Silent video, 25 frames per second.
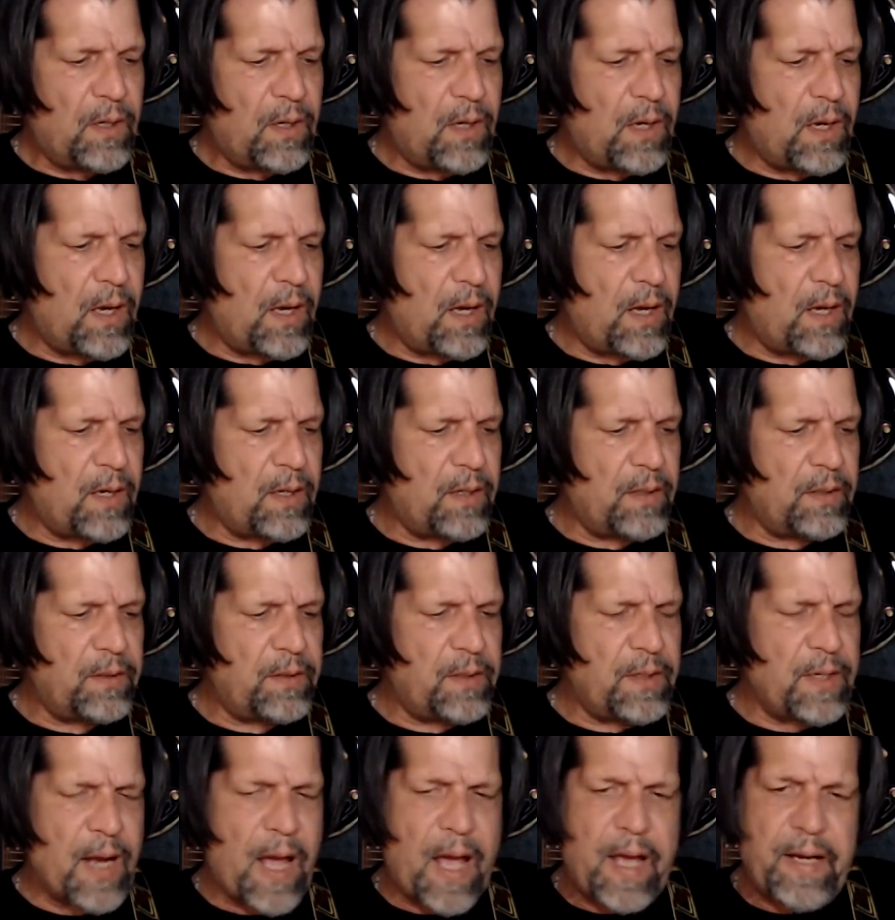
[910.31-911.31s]

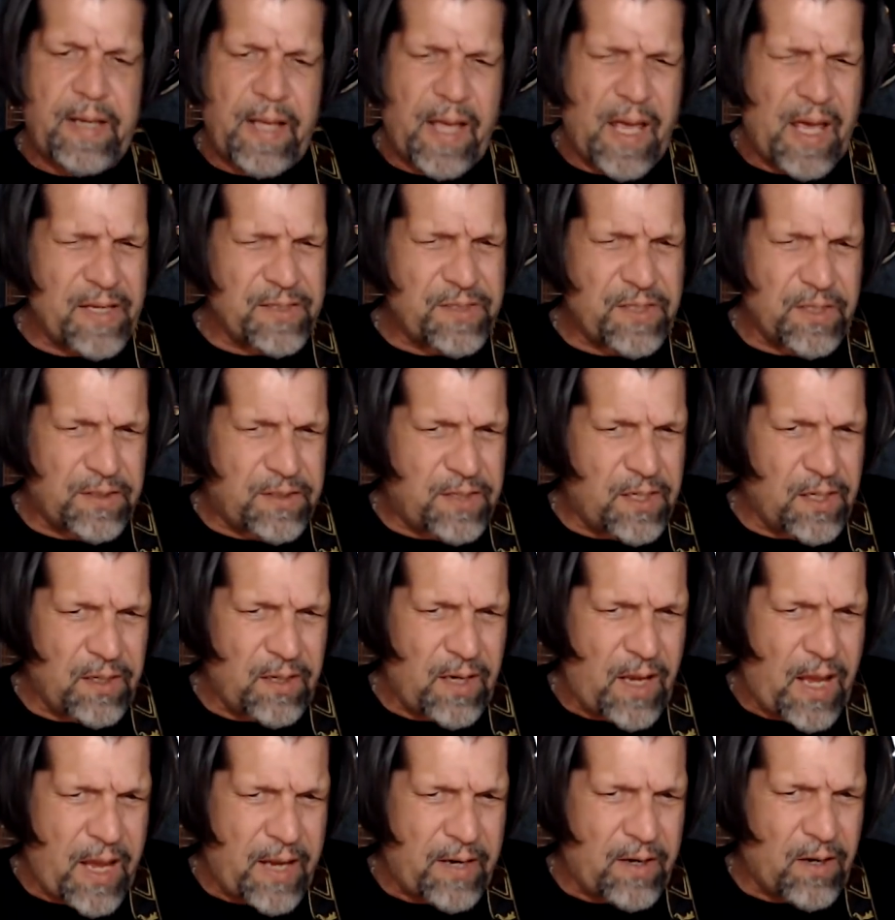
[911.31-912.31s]
not
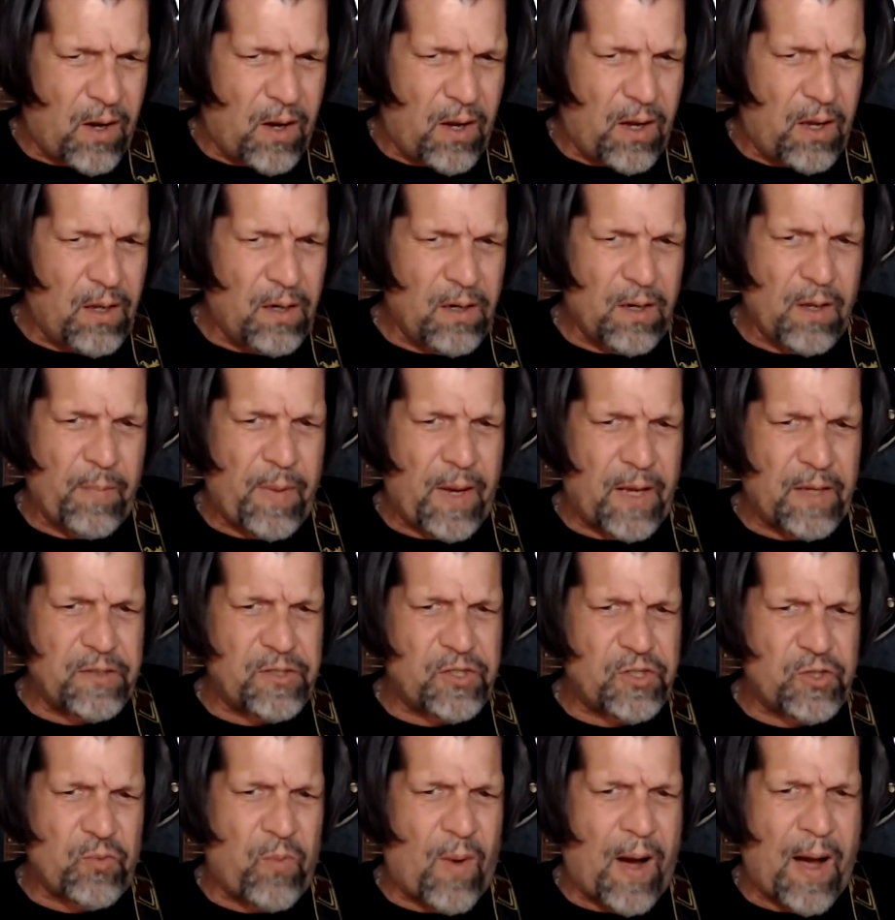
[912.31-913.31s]
hesitant at all about
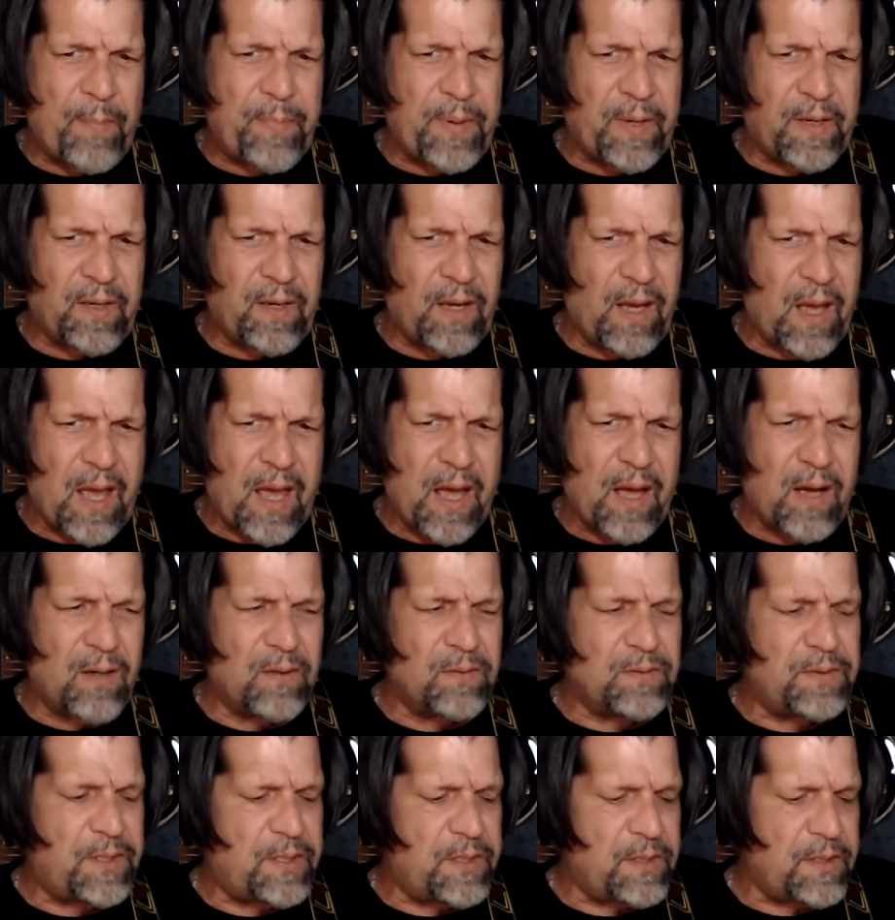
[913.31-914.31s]
swapping
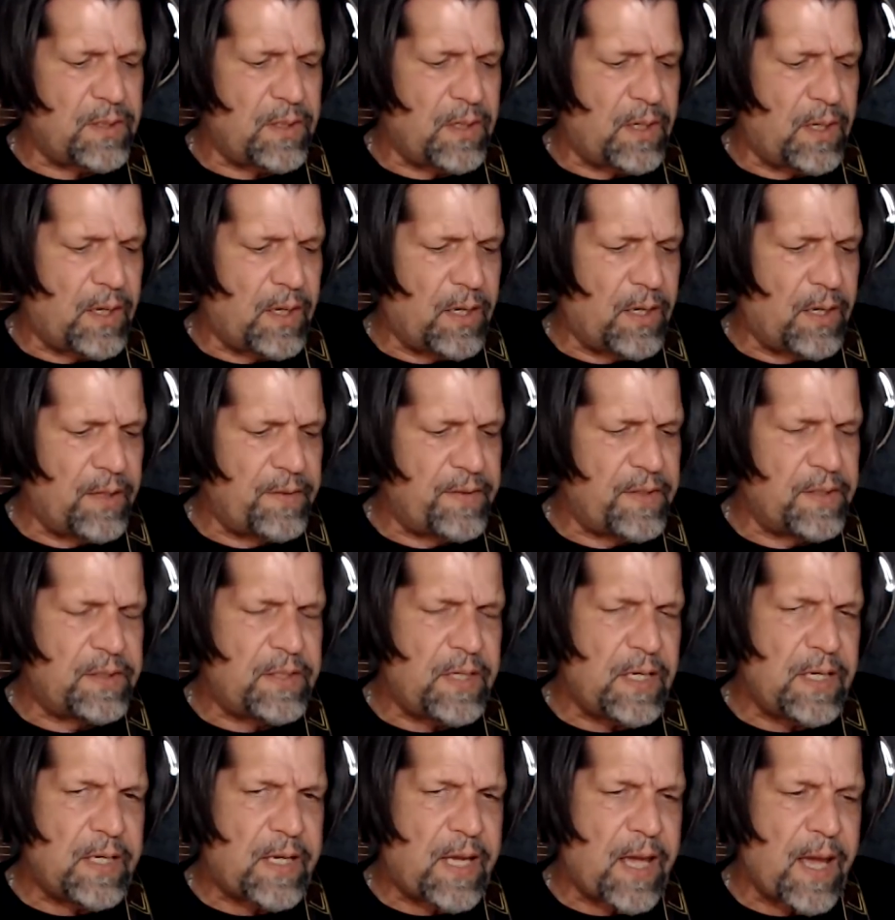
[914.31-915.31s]
out the
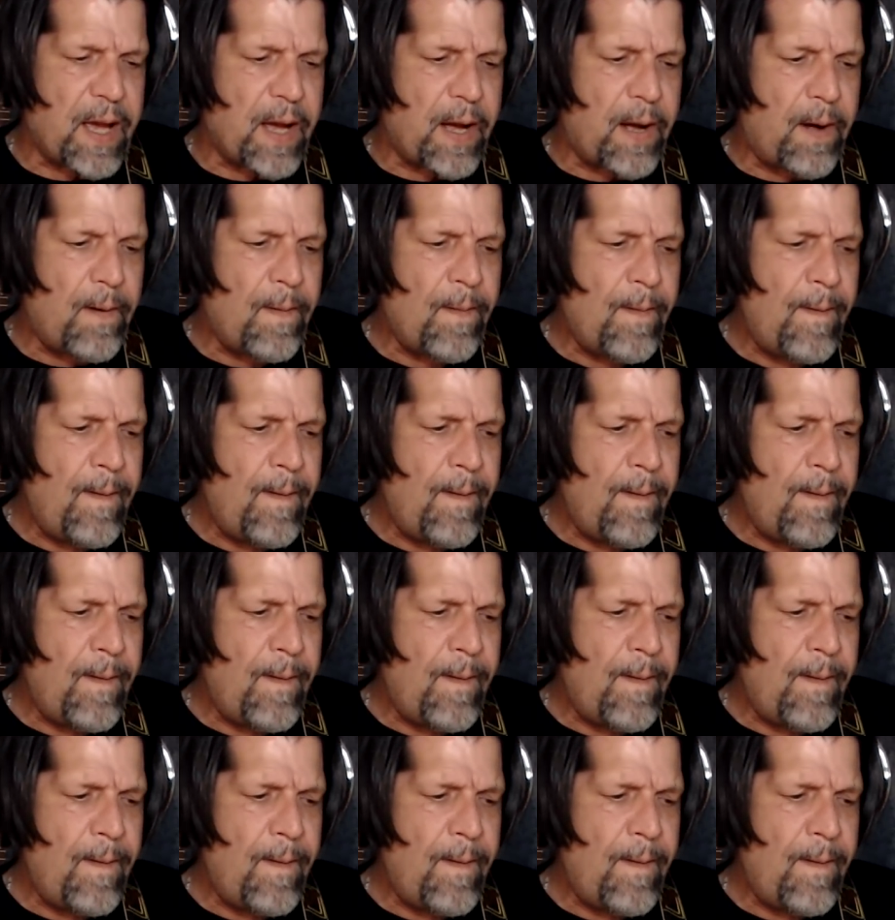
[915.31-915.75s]
decal